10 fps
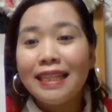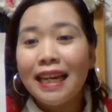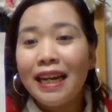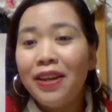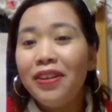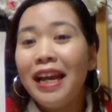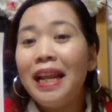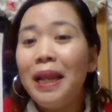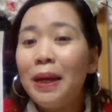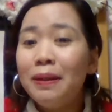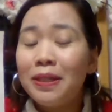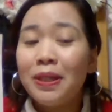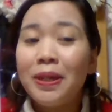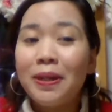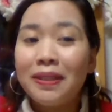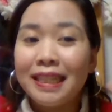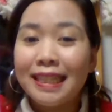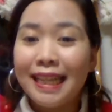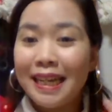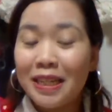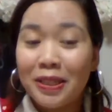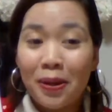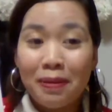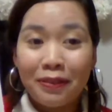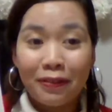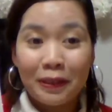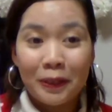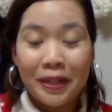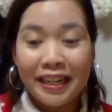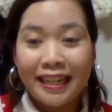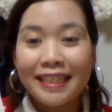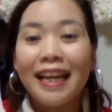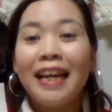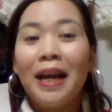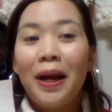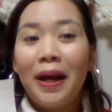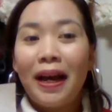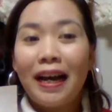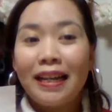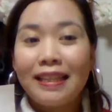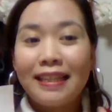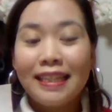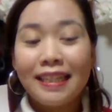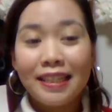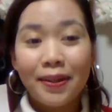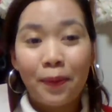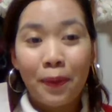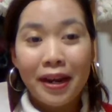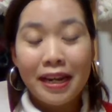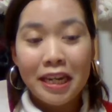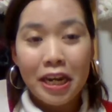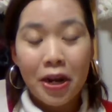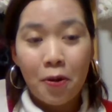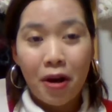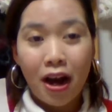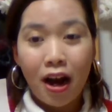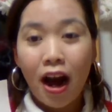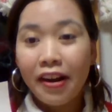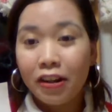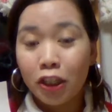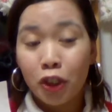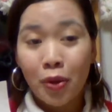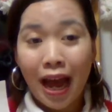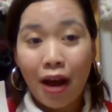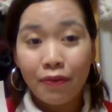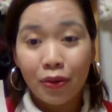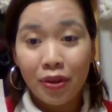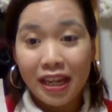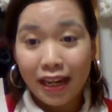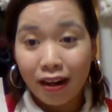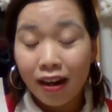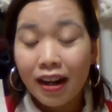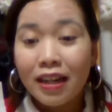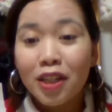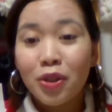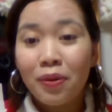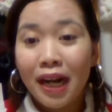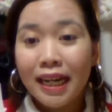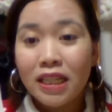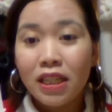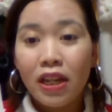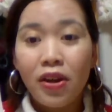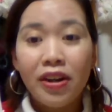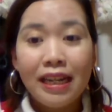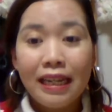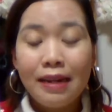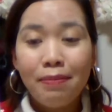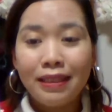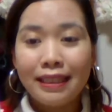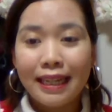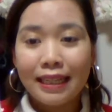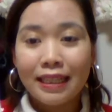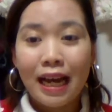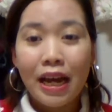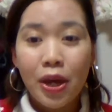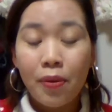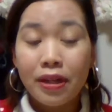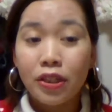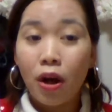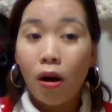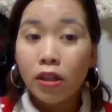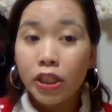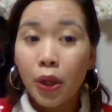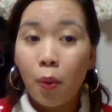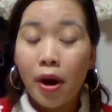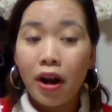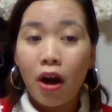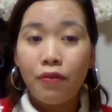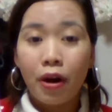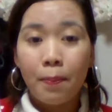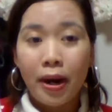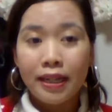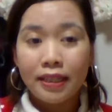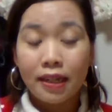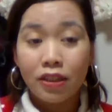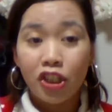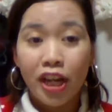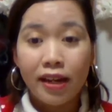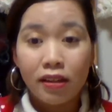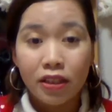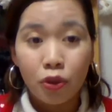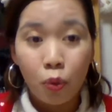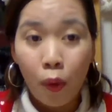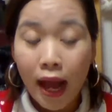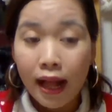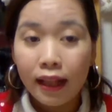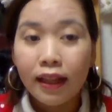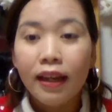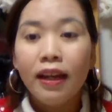Tayon, hello to you, sis. Thank you so much for joining us. This is a great, honor to have you here. So, guys, Leonalin Mutya Tayon is also one of our monetized channels as well.